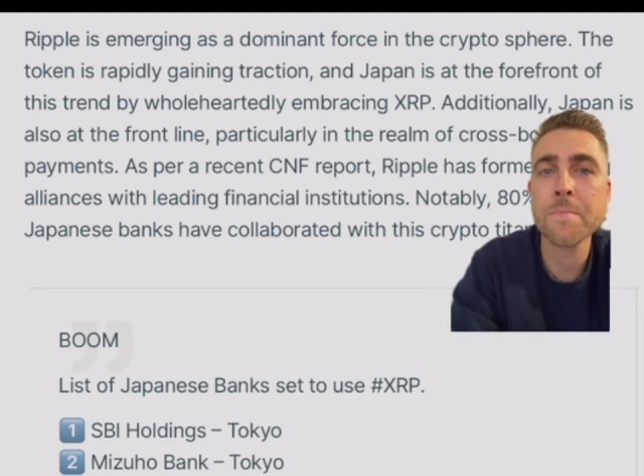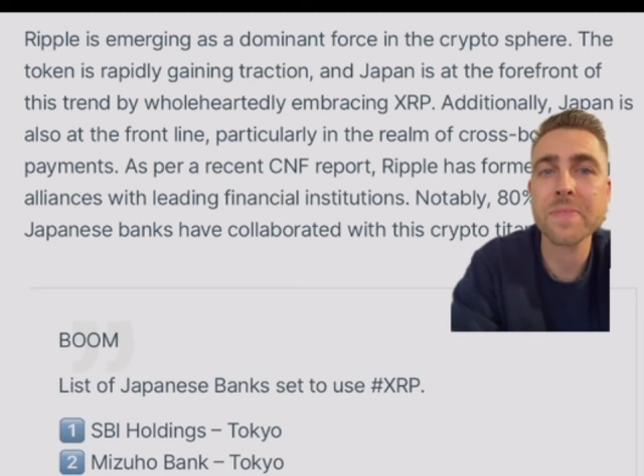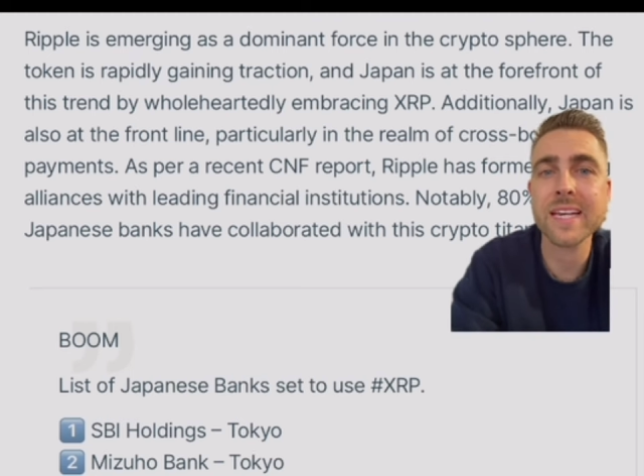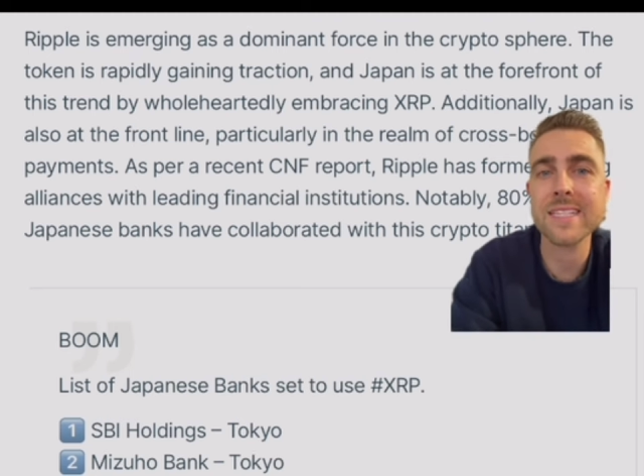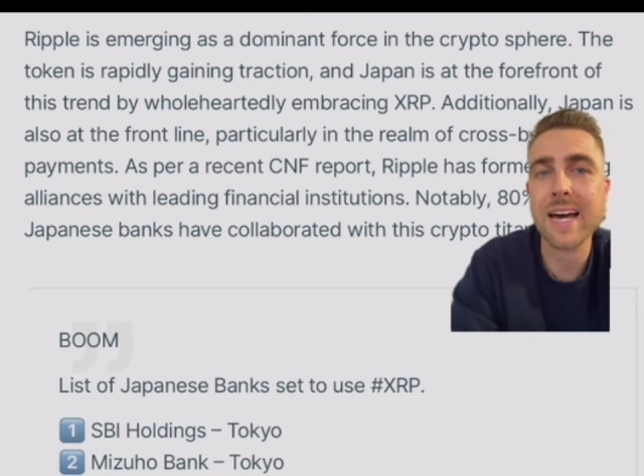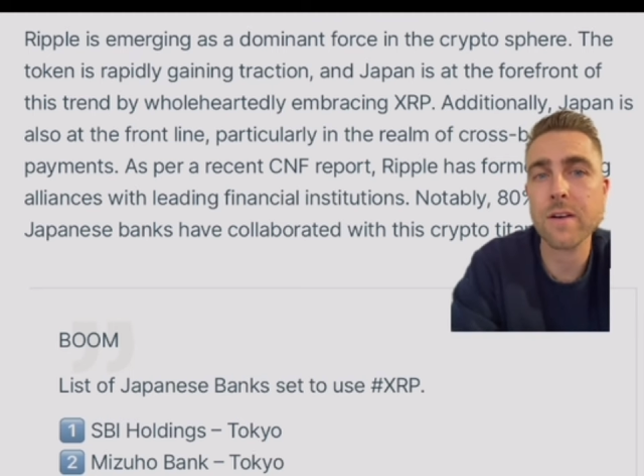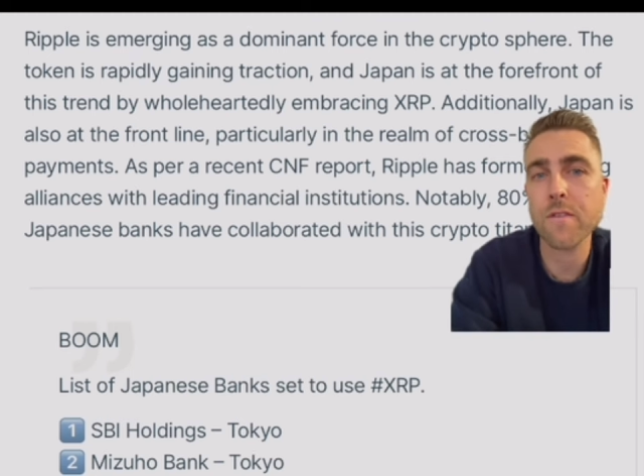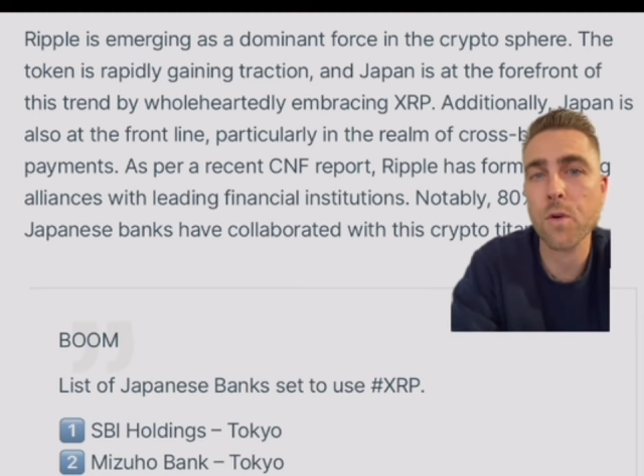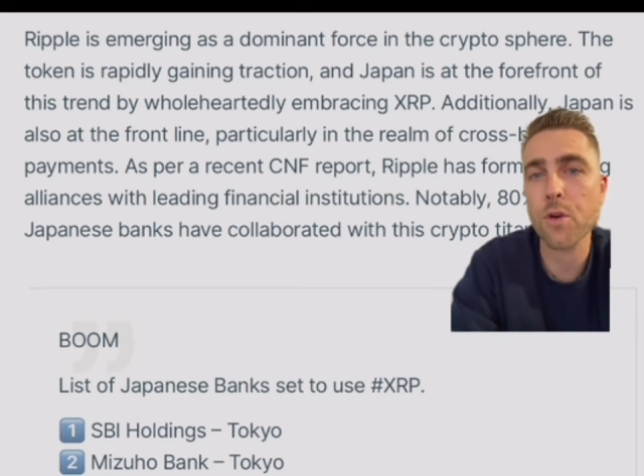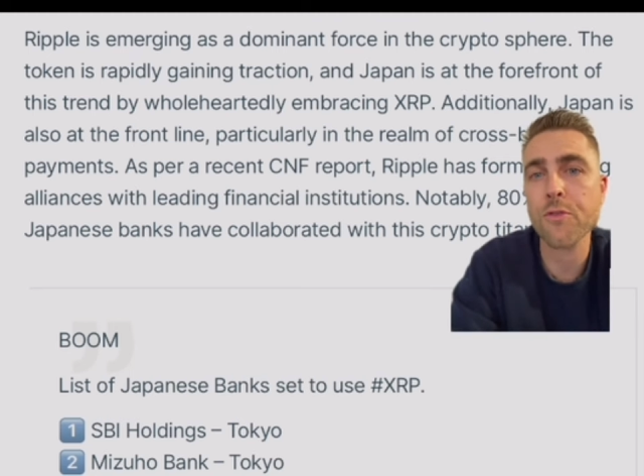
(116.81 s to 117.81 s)
is at a
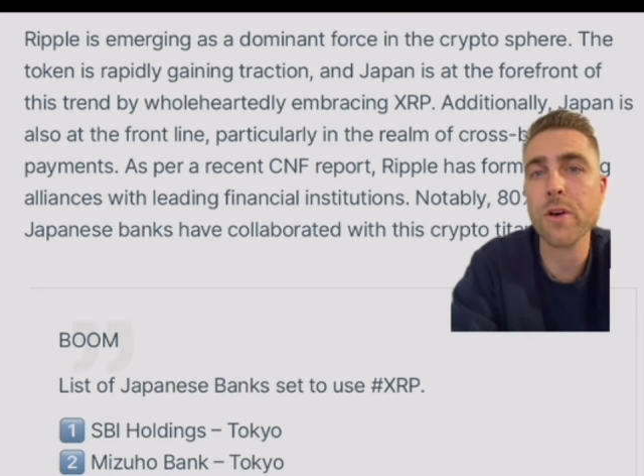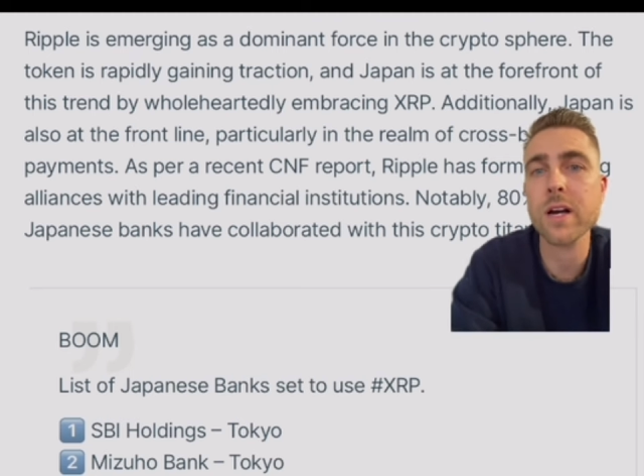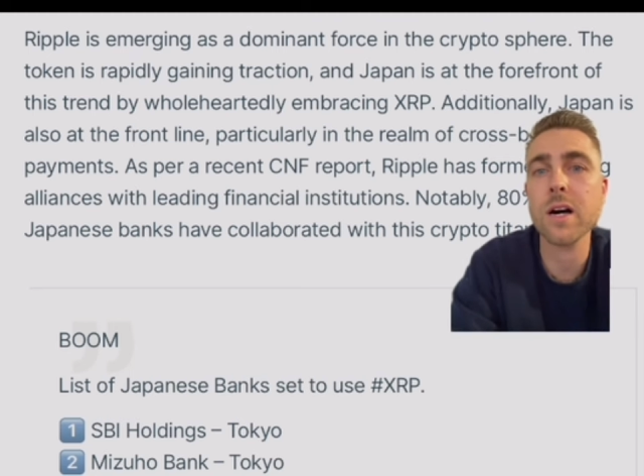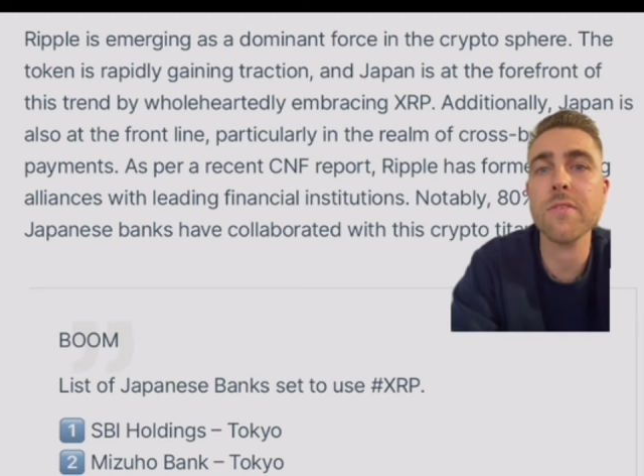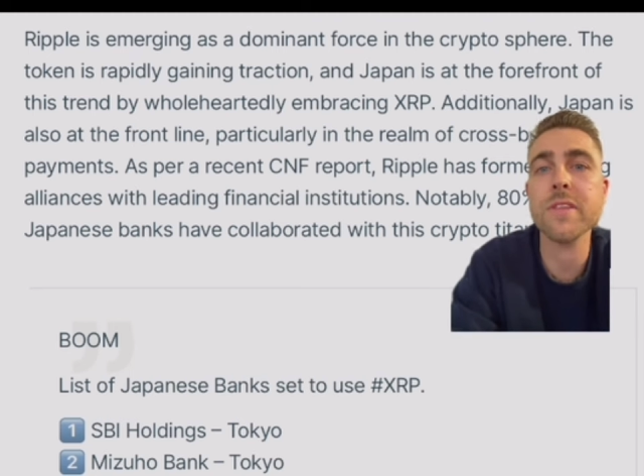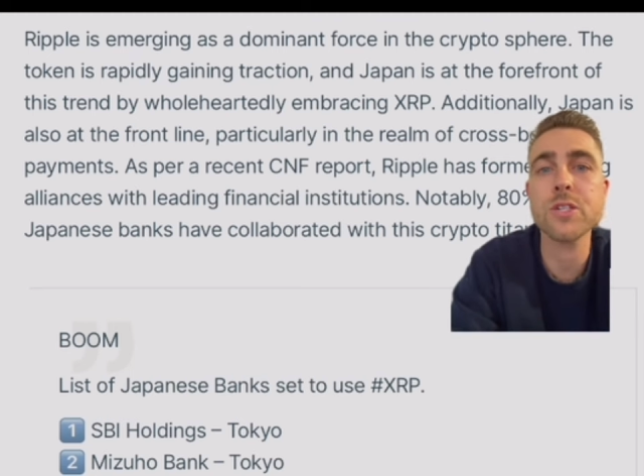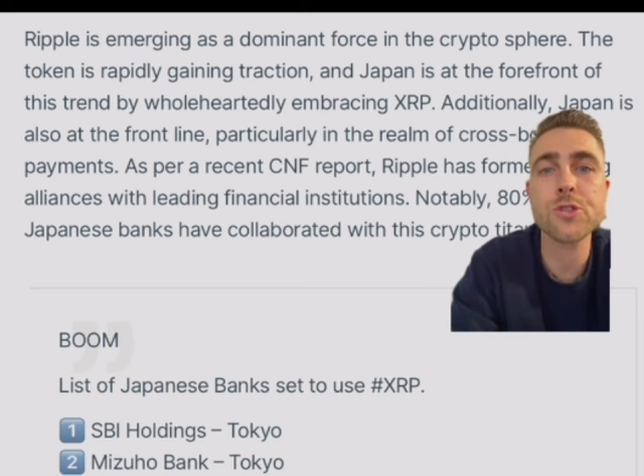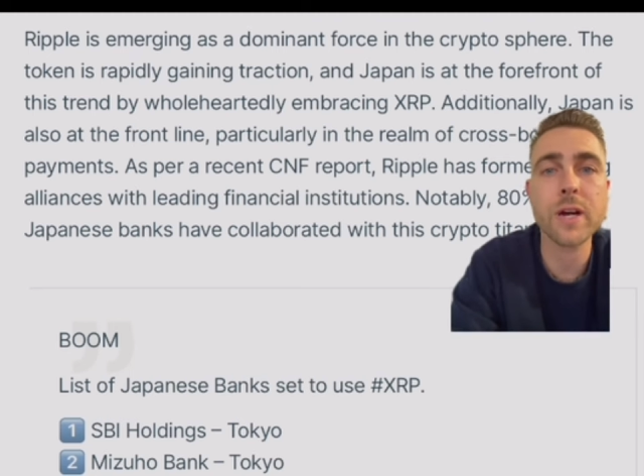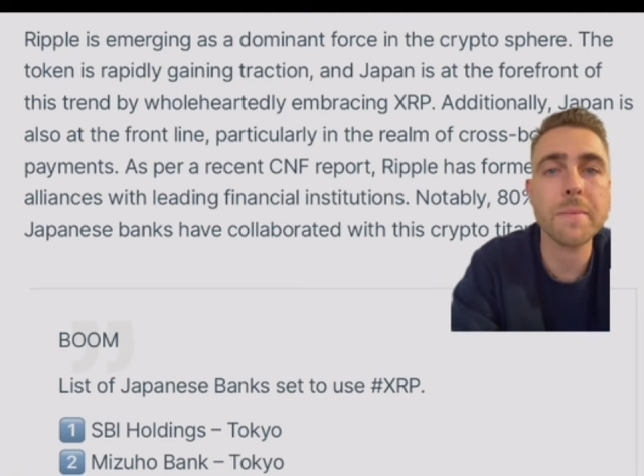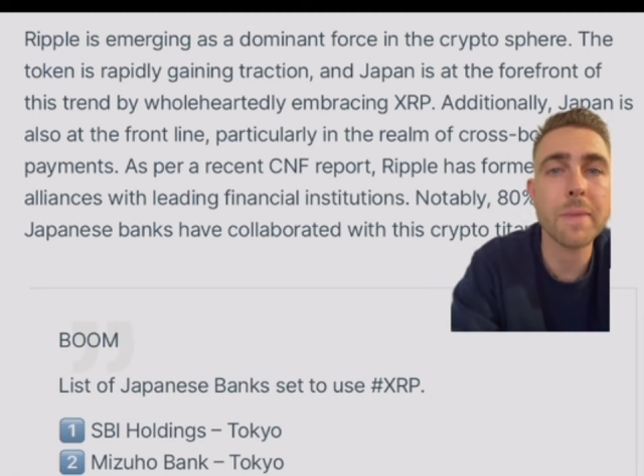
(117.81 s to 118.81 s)
forefront of this
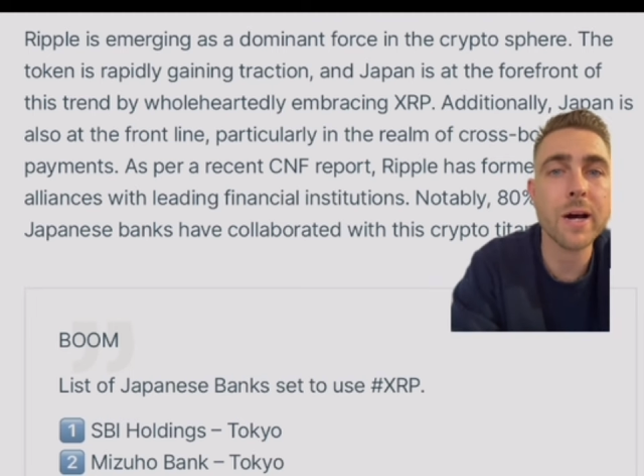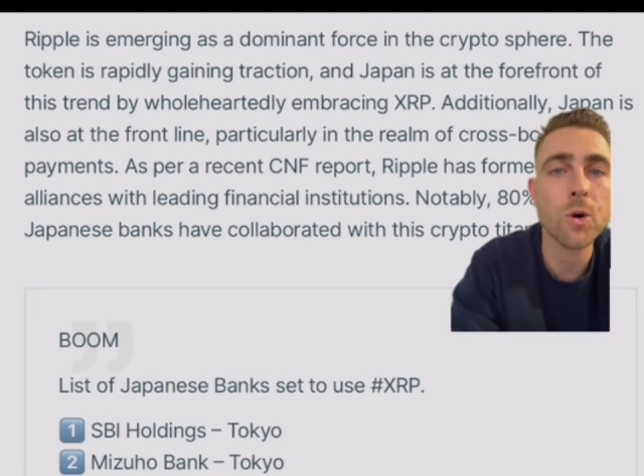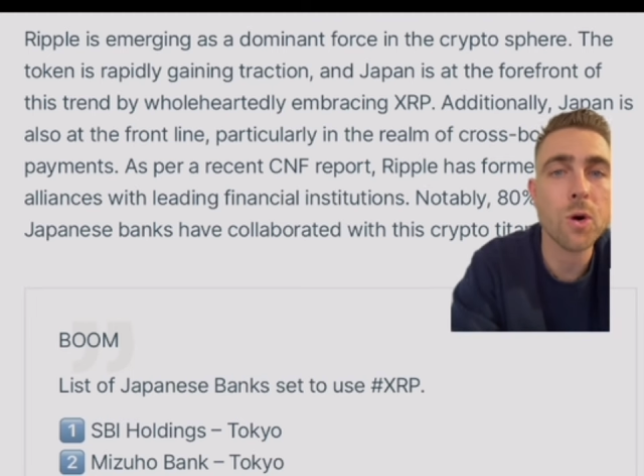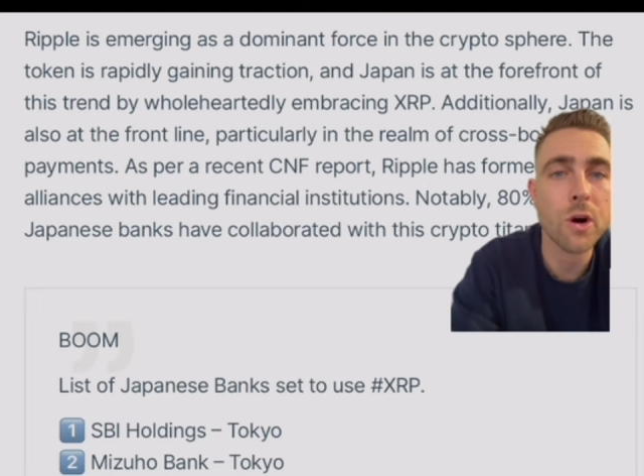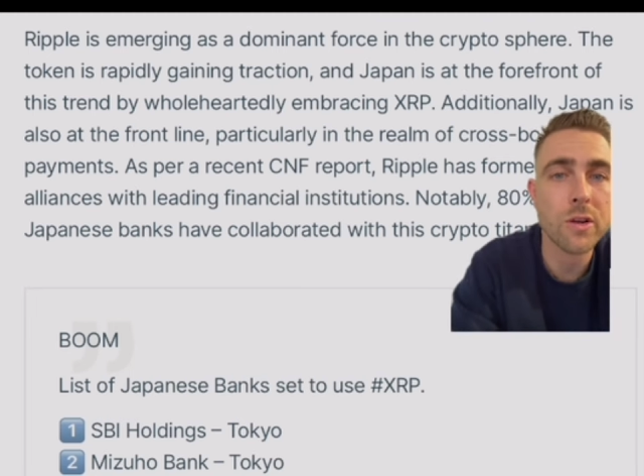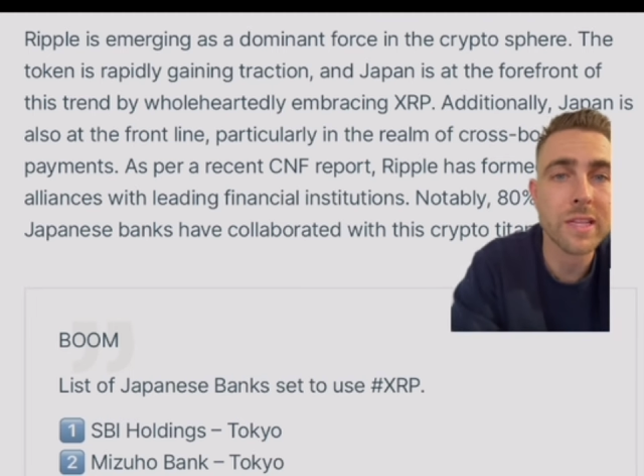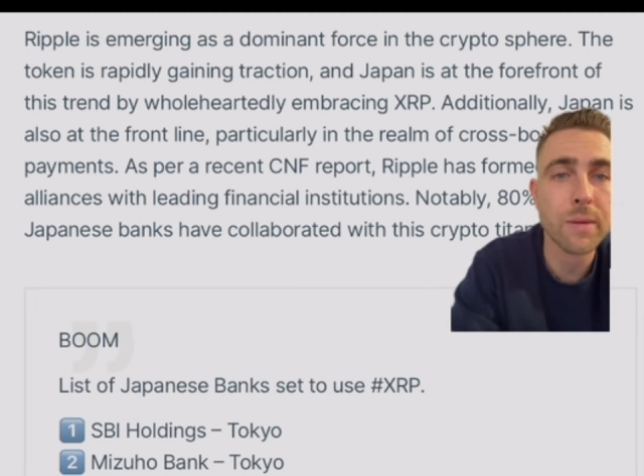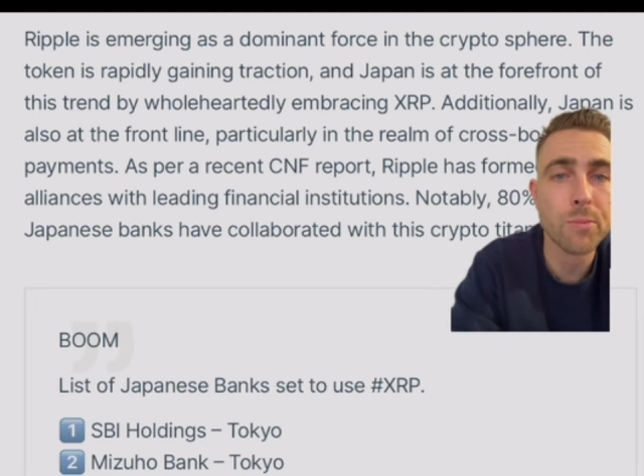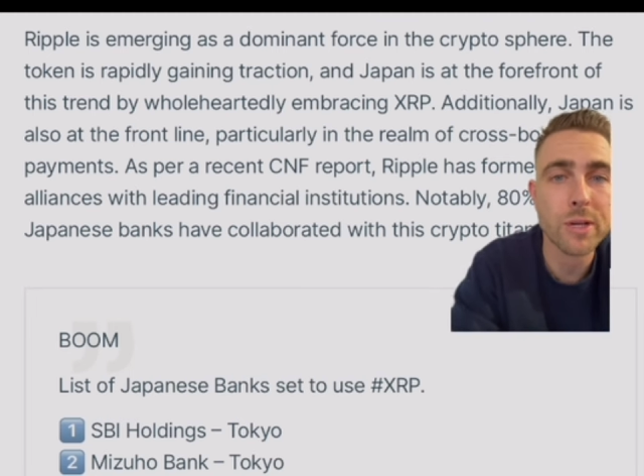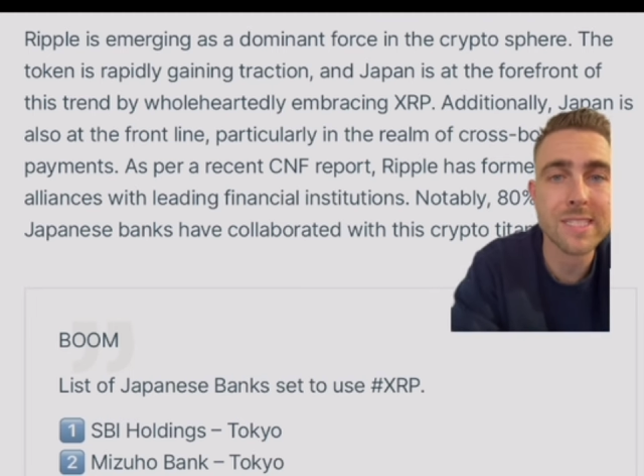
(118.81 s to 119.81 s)
trend by wholeheartedly
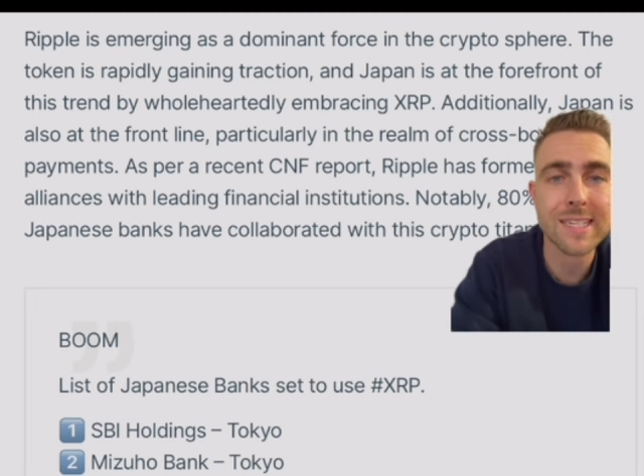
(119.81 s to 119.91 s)
embracing